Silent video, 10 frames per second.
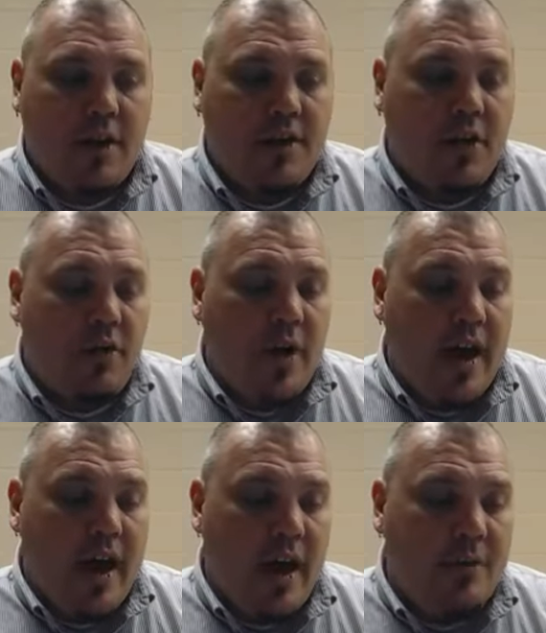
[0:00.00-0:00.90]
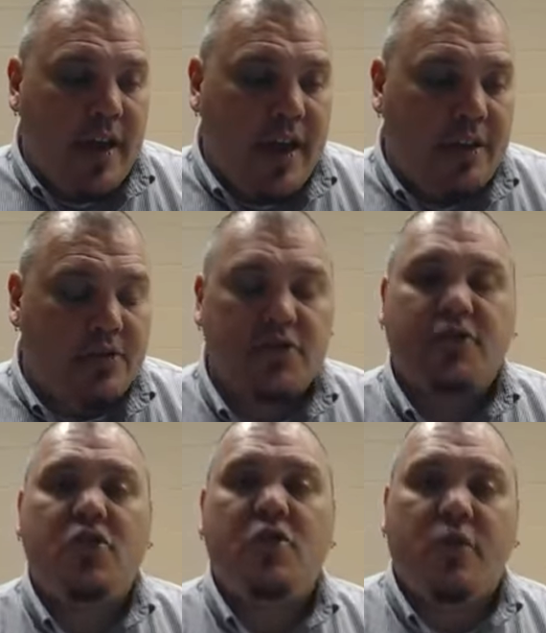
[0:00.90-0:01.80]
You have a
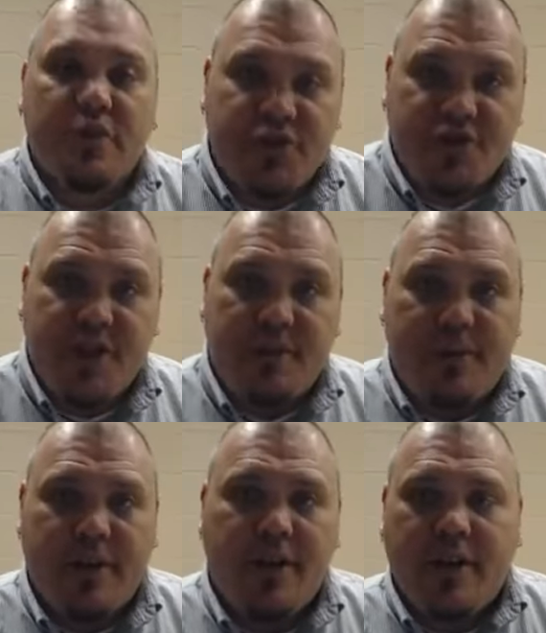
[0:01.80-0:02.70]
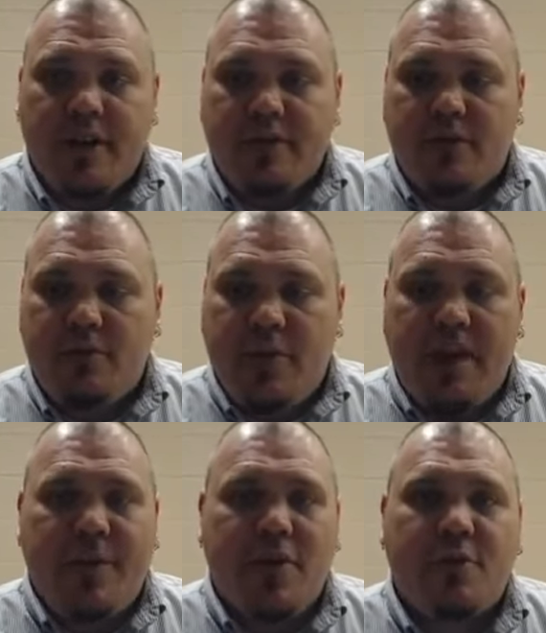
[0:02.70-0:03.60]
stewardship to
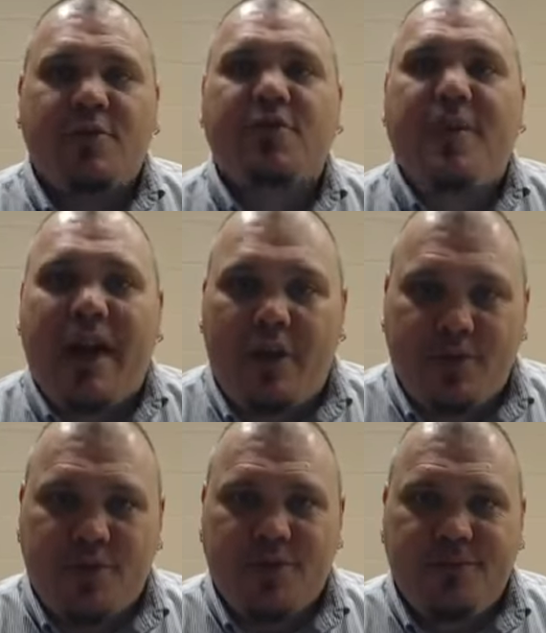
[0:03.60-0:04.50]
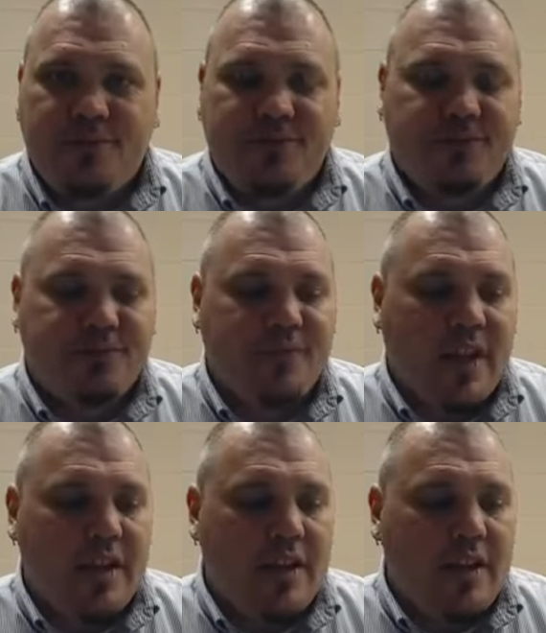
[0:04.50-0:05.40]
maybe your spouse.
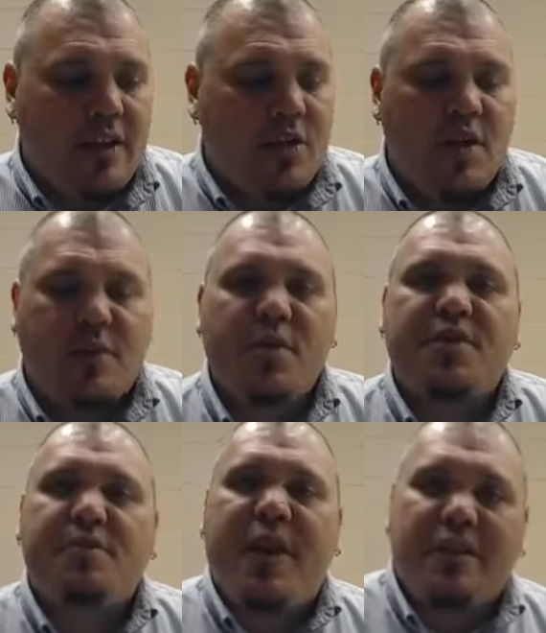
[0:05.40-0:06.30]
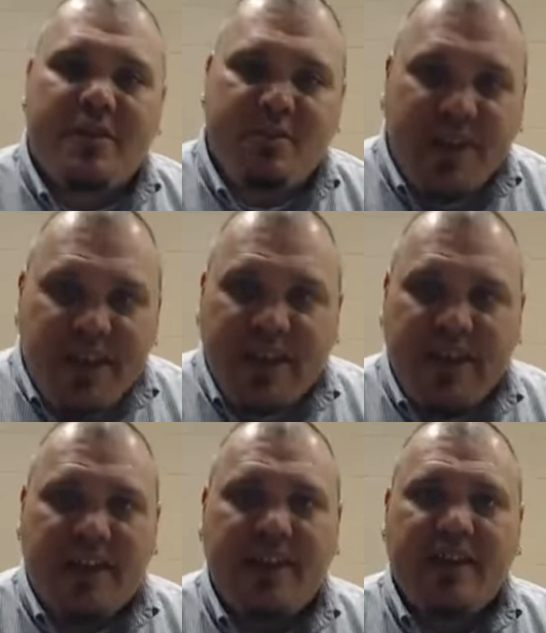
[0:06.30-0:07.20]
You have a
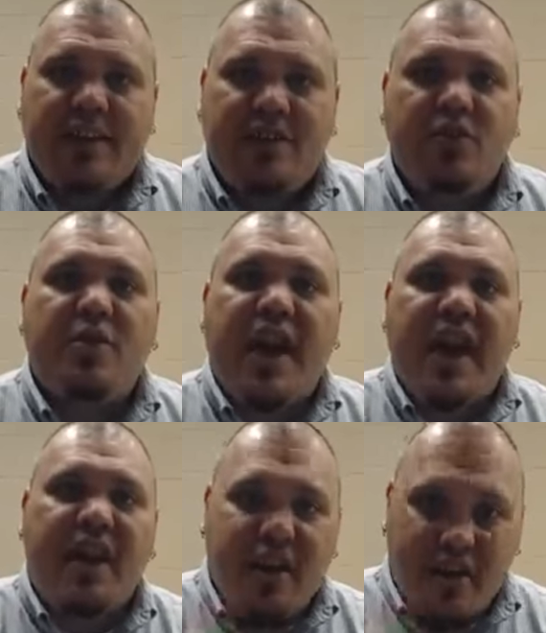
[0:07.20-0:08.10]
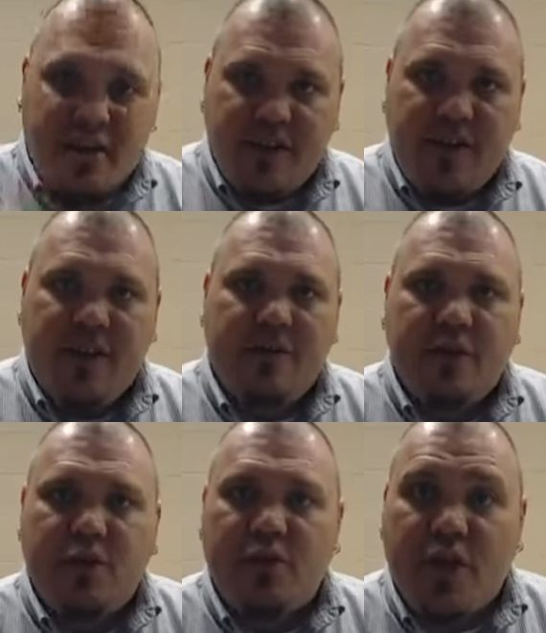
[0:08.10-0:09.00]
responsibility to care for
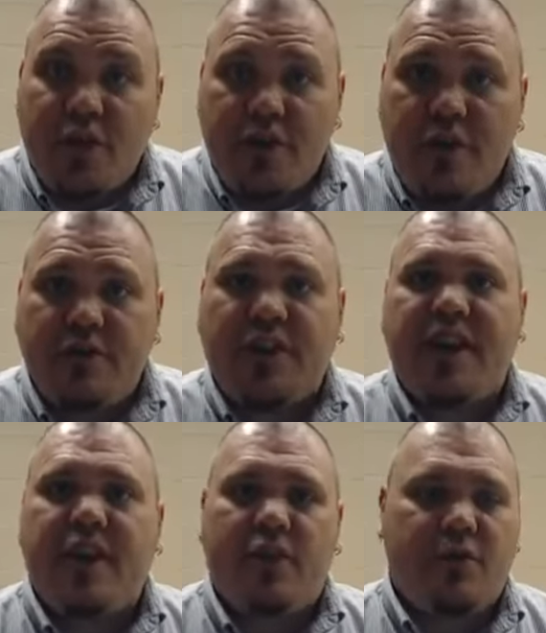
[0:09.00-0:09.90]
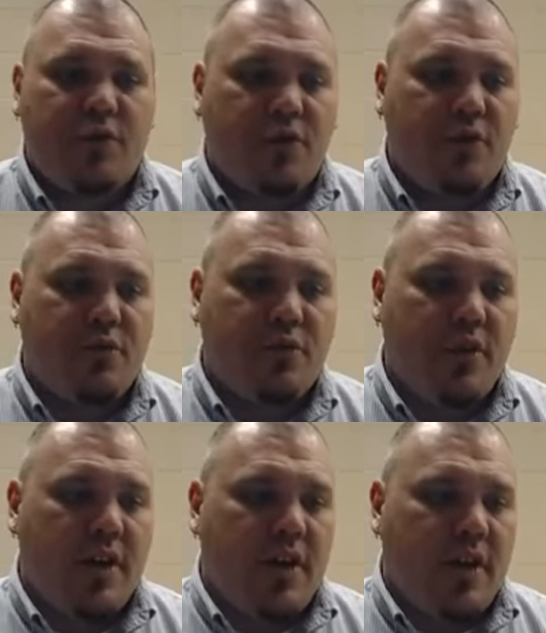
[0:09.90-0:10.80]
those under you, to care for those
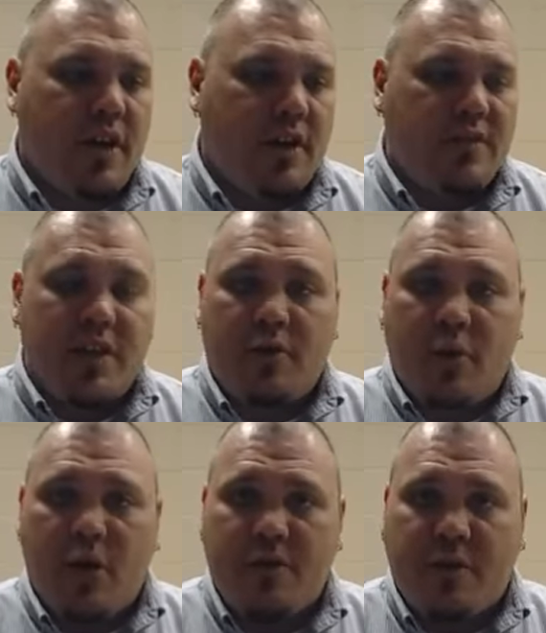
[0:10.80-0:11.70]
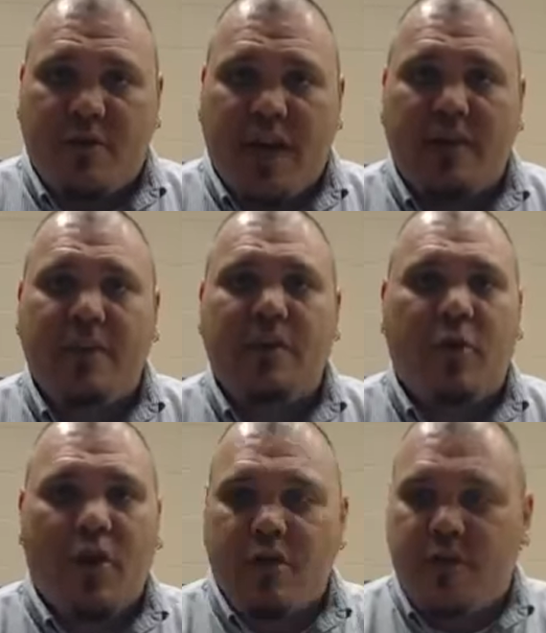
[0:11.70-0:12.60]
that you're part of a family,
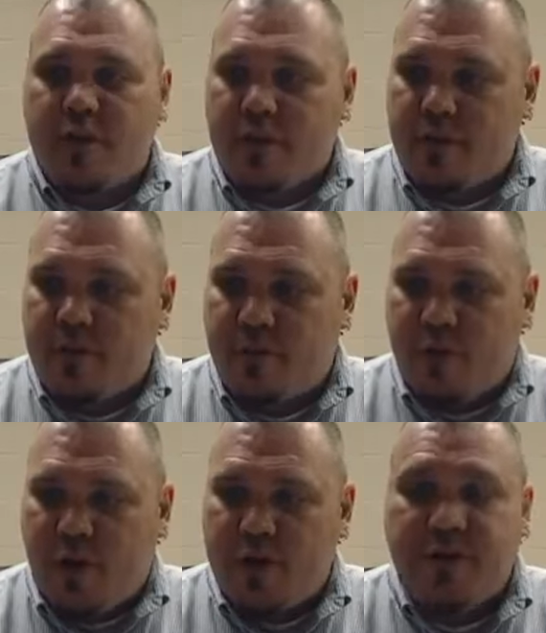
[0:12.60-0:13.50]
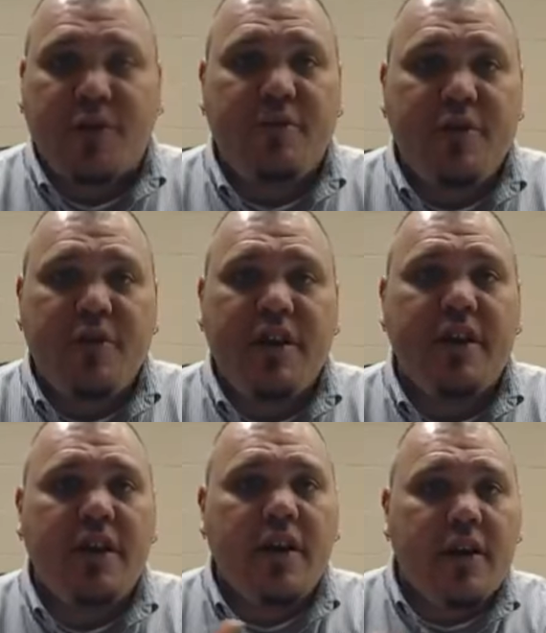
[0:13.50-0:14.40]
part of the
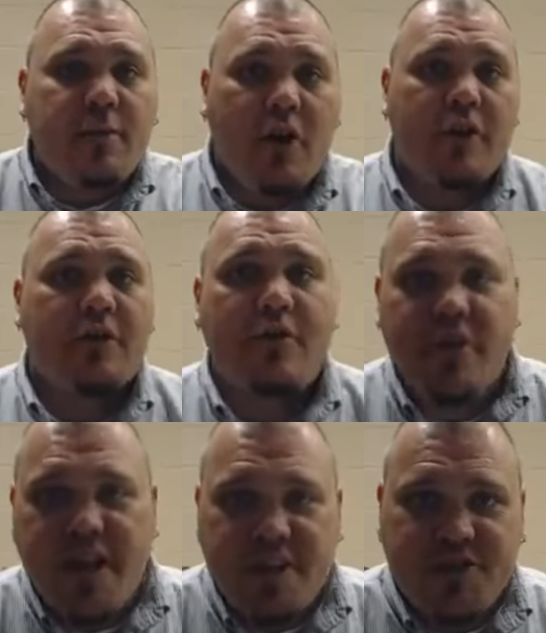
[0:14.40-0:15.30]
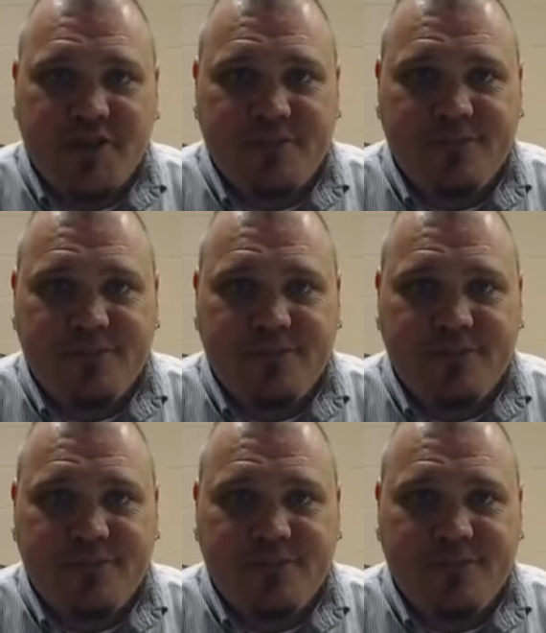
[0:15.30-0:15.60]
community, part of creation.